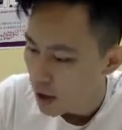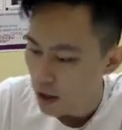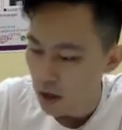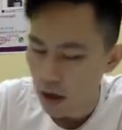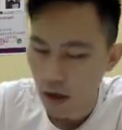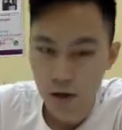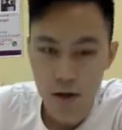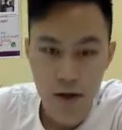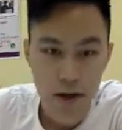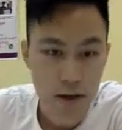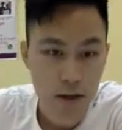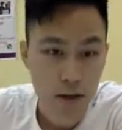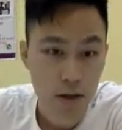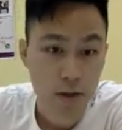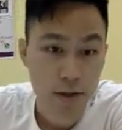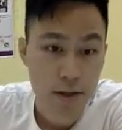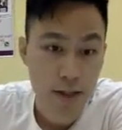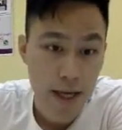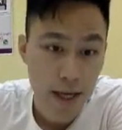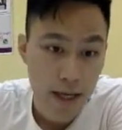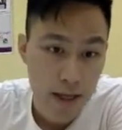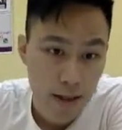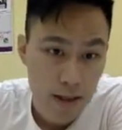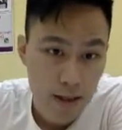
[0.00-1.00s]
Okay, so
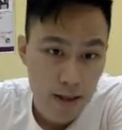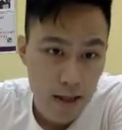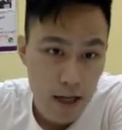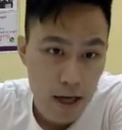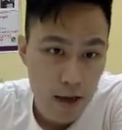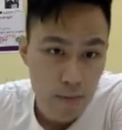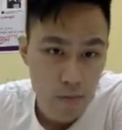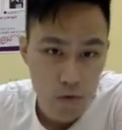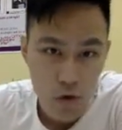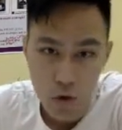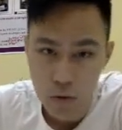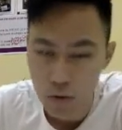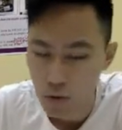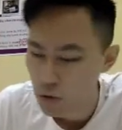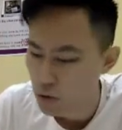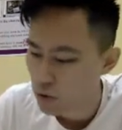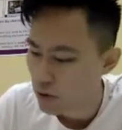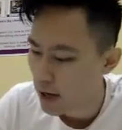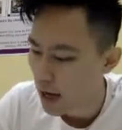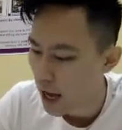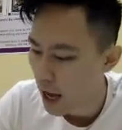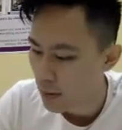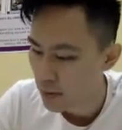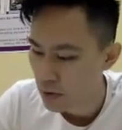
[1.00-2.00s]
second step, don't do
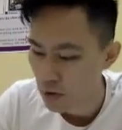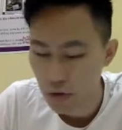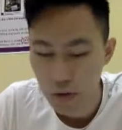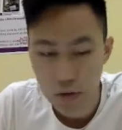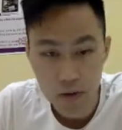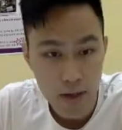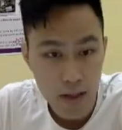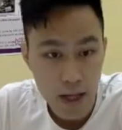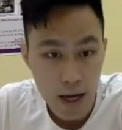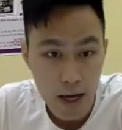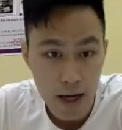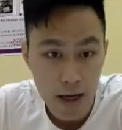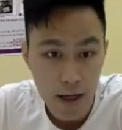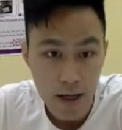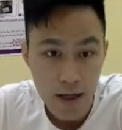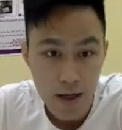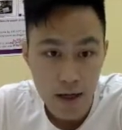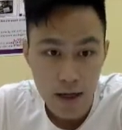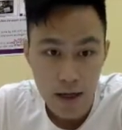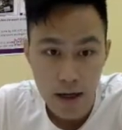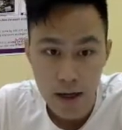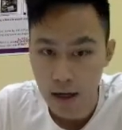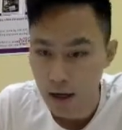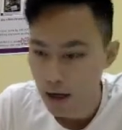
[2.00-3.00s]
the absolute sign
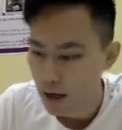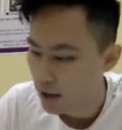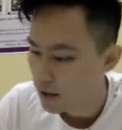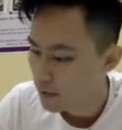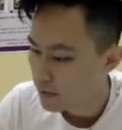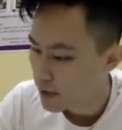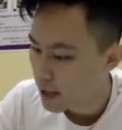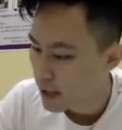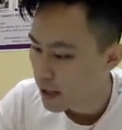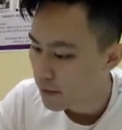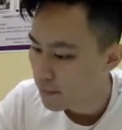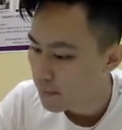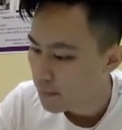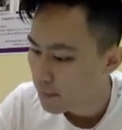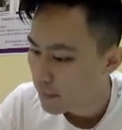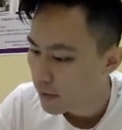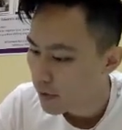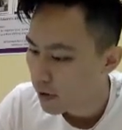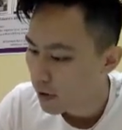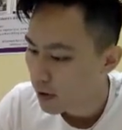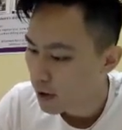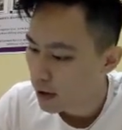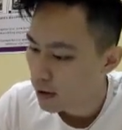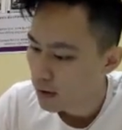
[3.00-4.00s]
uh, yet,
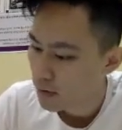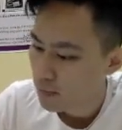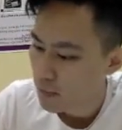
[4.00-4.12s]
okay?